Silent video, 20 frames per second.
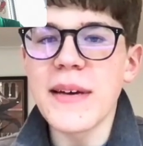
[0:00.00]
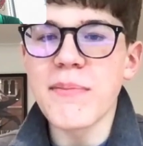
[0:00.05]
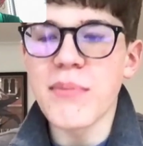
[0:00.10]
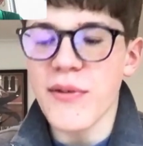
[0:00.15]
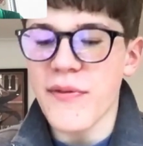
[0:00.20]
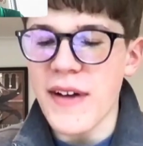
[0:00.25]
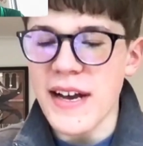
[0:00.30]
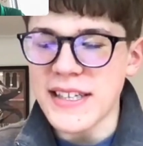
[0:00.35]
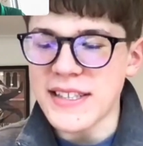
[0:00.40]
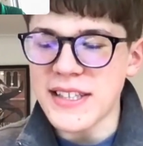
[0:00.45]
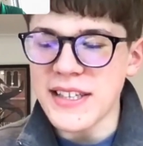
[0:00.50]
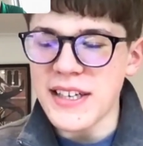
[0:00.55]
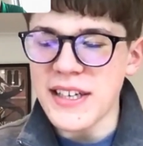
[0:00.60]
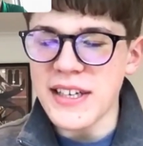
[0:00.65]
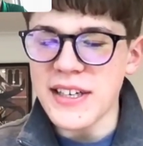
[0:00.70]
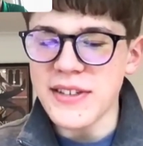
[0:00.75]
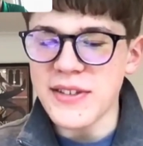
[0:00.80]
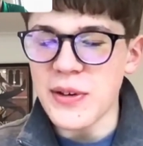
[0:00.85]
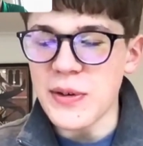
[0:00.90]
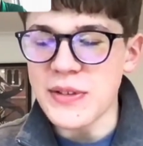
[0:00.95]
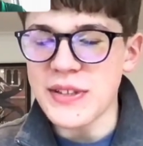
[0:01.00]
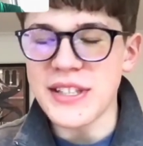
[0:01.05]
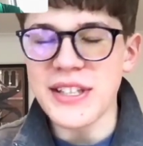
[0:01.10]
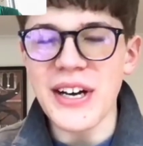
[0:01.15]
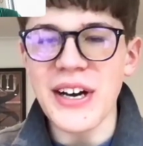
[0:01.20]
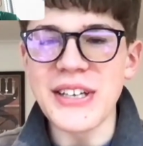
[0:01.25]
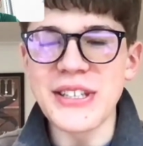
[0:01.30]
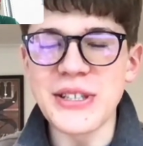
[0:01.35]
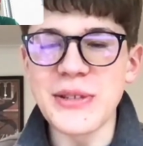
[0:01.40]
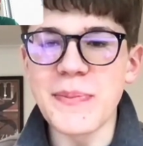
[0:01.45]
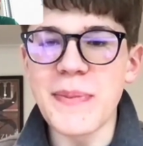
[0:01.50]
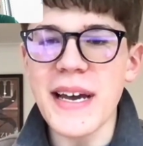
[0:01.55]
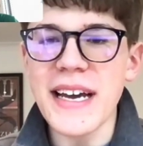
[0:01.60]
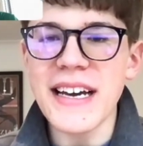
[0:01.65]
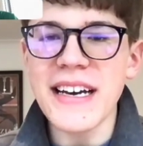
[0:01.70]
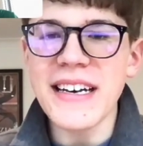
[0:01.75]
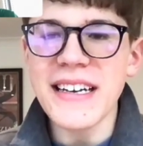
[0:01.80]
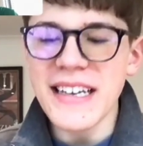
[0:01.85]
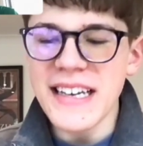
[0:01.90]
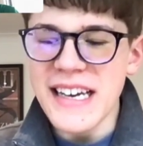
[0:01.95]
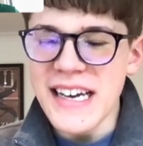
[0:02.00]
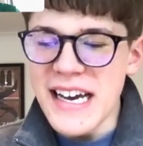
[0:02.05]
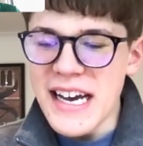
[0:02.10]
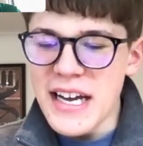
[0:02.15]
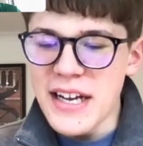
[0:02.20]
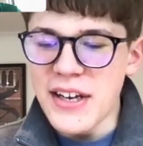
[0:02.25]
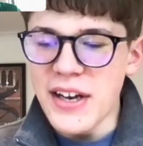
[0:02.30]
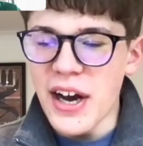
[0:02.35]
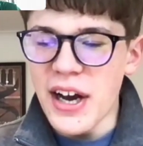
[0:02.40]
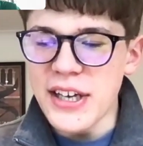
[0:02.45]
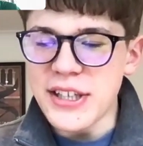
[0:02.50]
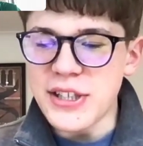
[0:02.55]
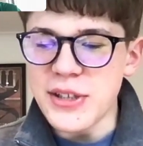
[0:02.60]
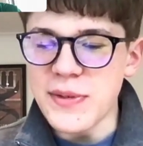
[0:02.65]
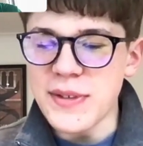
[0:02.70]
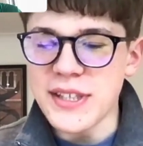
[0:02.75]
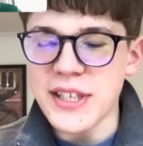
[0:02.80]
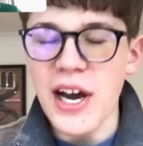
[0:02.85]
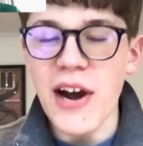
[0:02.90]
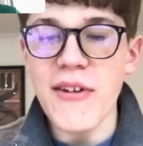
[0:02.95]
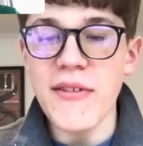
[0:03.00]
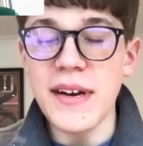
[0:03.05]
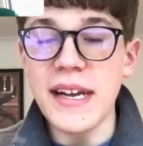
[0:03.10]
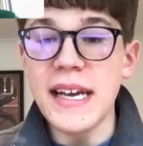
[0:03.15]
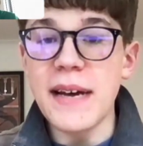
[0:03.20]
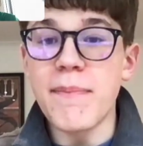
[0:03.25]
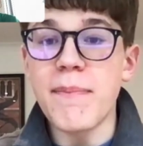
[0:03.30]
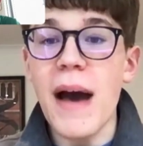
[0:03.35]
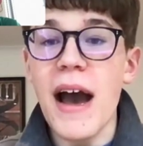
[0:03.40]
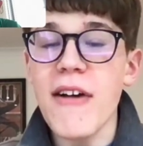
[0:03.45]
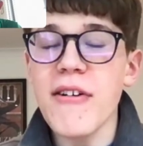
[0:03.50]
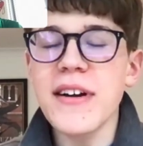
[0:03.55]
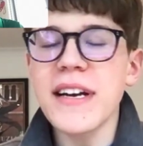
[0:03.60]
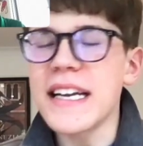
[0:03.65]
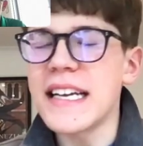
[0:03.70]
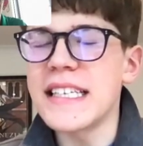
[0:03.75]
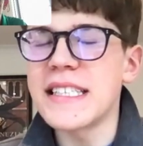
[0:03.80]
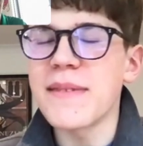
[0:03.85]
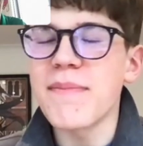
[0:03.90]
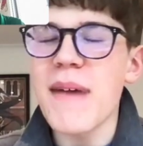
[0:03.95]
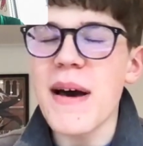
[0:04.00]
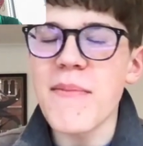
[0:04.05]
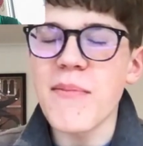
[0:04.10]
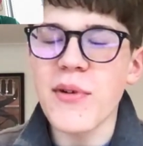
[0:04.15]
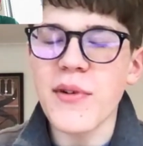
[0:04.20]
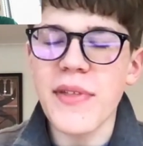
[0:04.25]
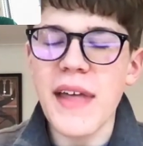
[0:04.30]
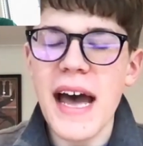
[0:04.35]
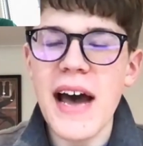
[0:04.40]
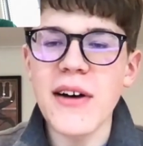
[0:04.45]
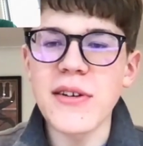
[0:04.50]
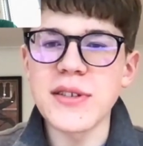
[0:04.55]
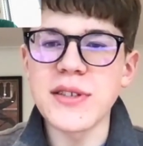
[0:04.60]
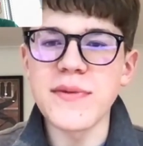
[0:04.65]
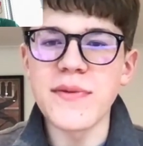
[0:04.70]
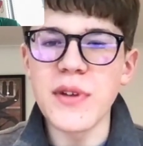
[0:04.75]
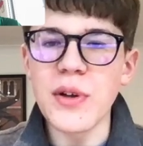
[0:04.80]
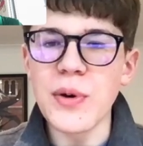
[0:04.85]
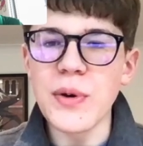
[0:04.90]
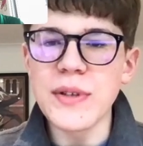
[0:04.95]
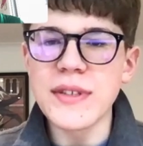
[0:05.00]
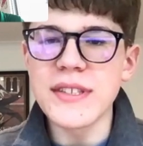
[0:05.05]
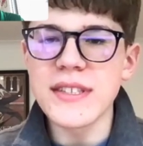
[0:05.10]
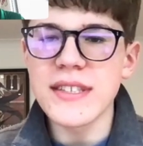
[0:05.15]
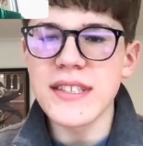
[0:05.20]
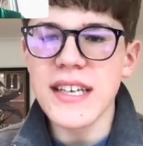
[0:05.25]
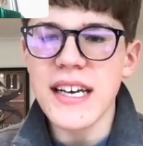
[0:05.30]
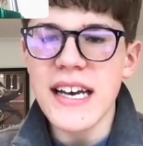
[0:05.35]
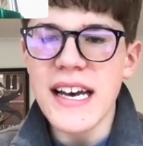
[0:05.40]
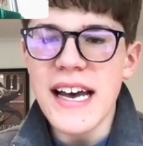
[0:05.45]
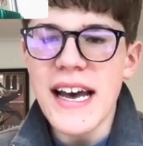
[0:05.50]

Professor Dr. Nigel Biggar. Nigel is currently a Baron. He's a member of the House of Lords.